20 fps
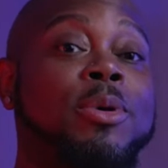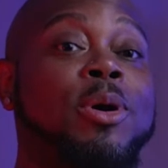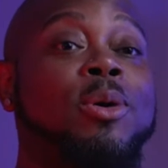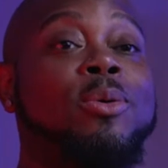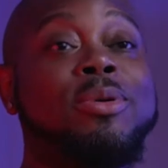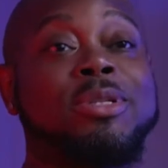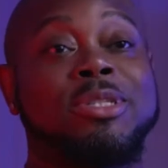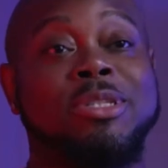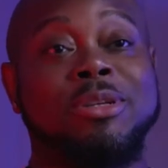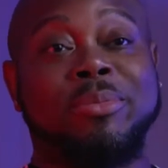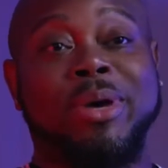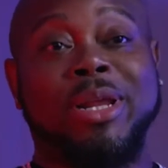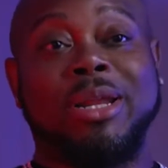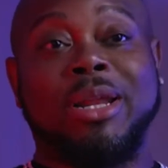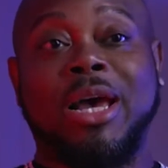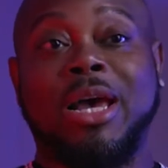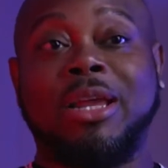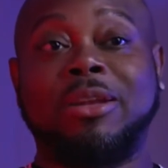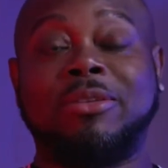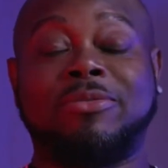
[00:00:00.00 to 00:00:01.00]
going to my
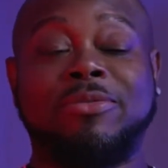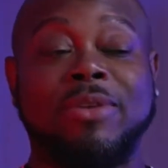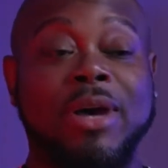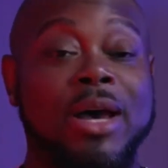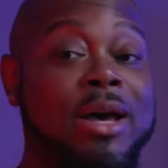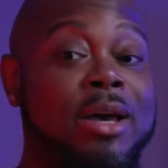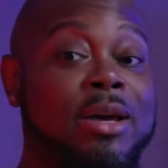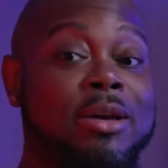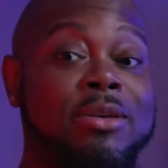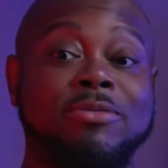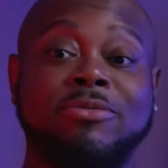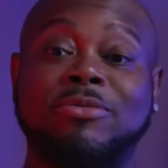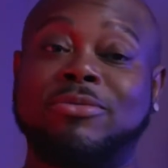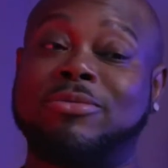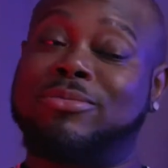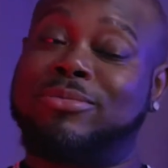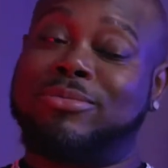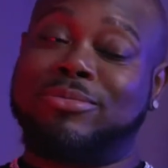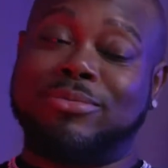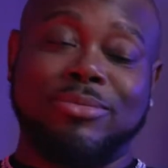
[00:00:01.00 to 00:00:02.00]
9 to 5,
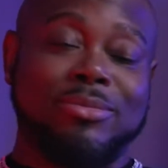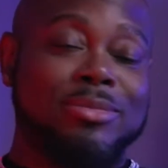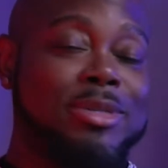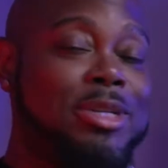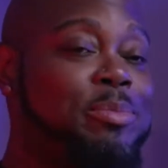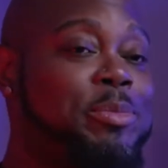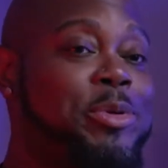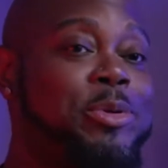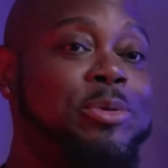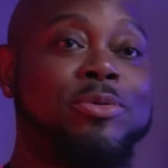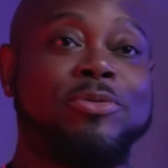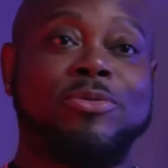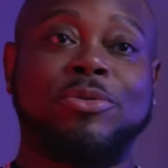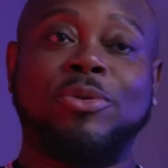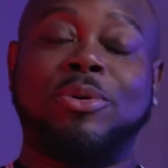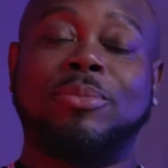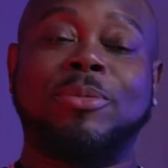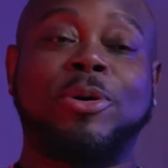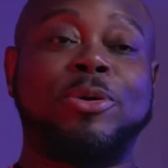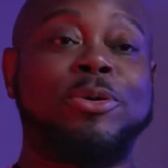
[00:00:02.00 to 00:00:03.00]
get my
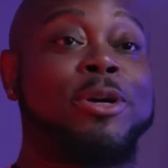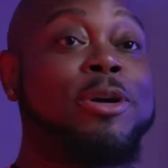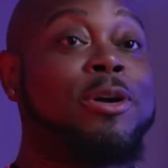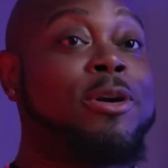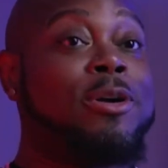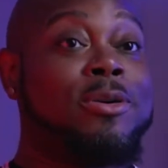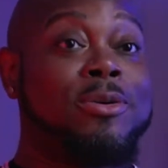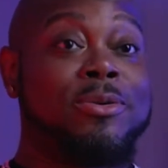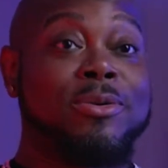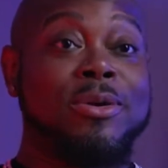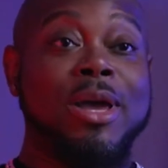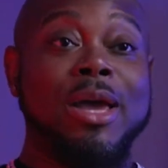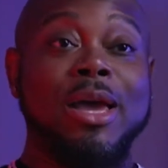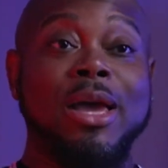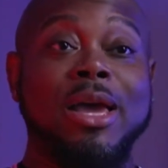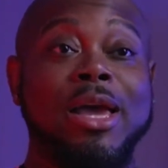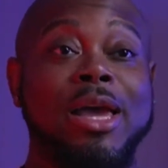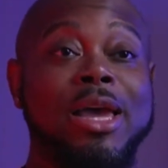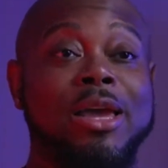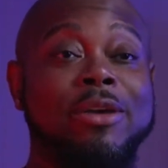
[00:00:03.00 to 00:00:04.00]
uniform on and go.
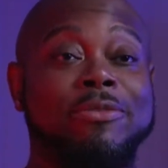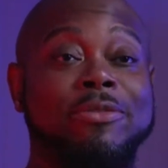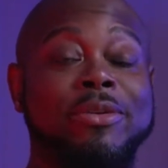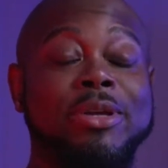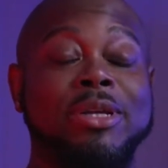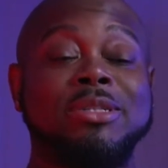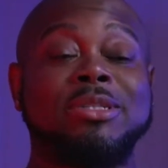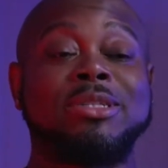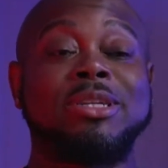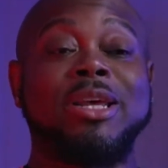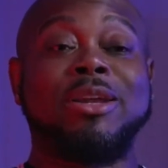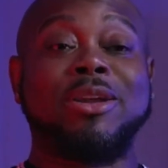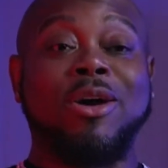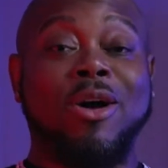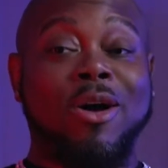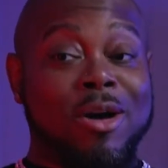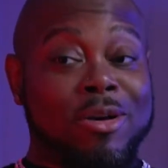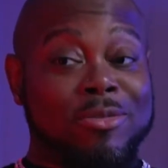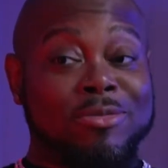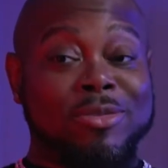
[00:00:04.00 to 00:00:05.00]
If it's an
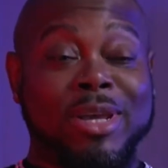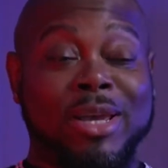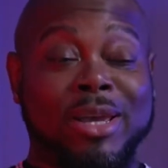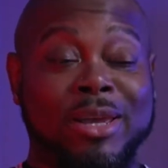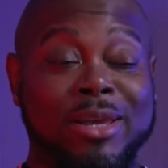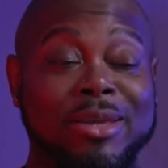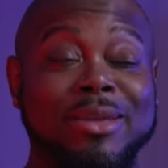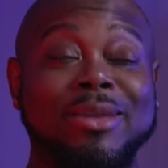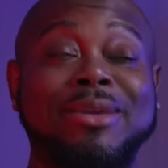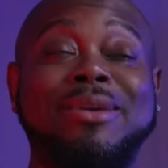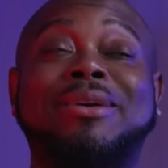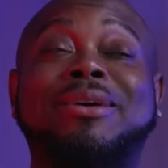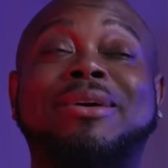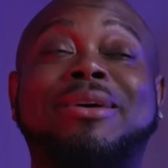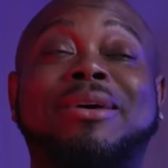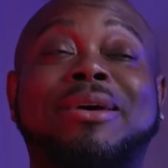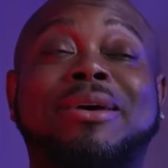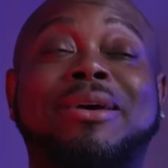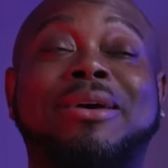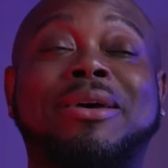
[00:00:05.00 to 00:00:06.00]
off day,
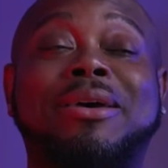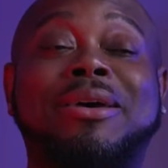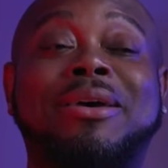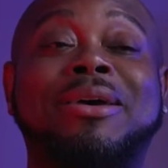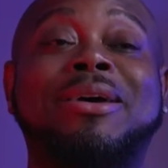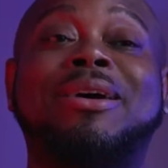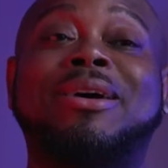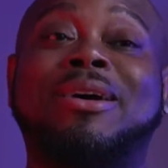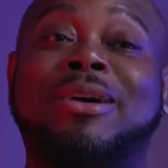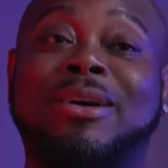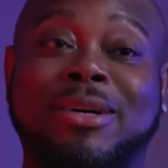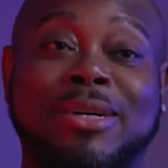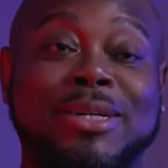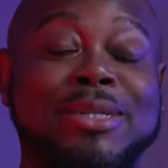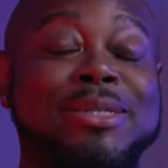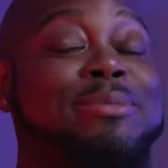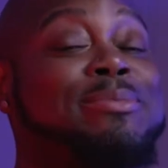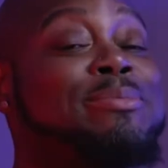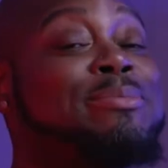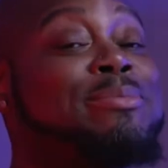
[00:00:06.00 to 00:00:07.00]

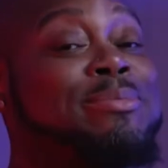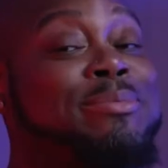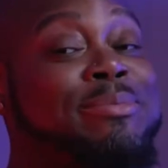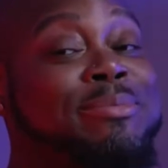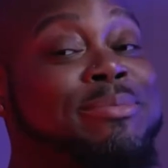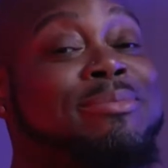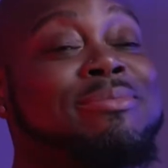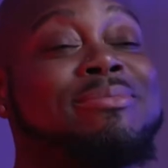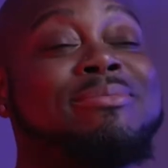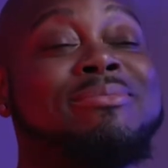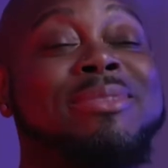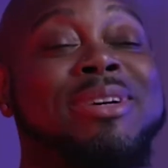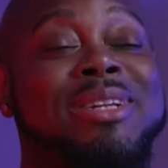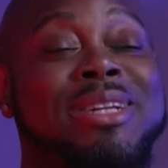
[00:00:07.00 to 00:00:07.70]
my